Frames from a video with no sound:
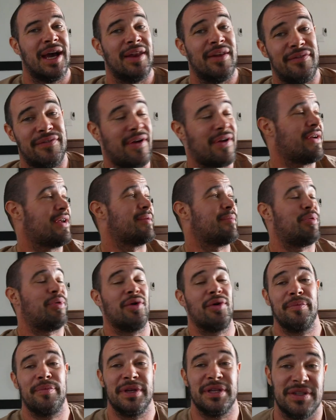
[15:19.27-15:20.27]
And a very
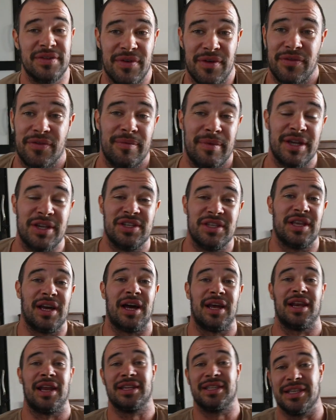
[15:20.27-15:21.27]
important piece of information that
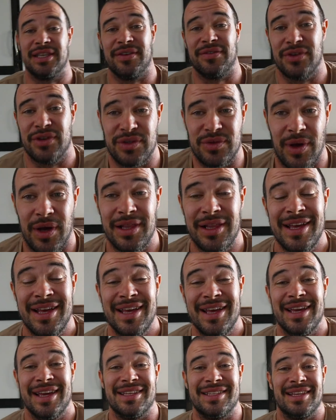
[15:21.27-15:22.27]
I'd like to give you as well
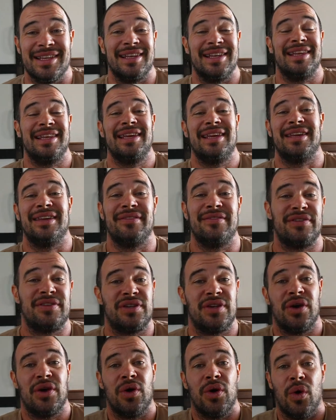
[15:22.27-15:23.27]
is it
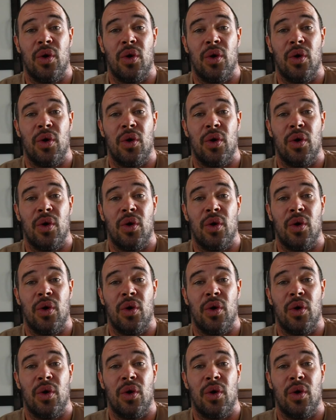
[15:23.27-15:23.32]
leaves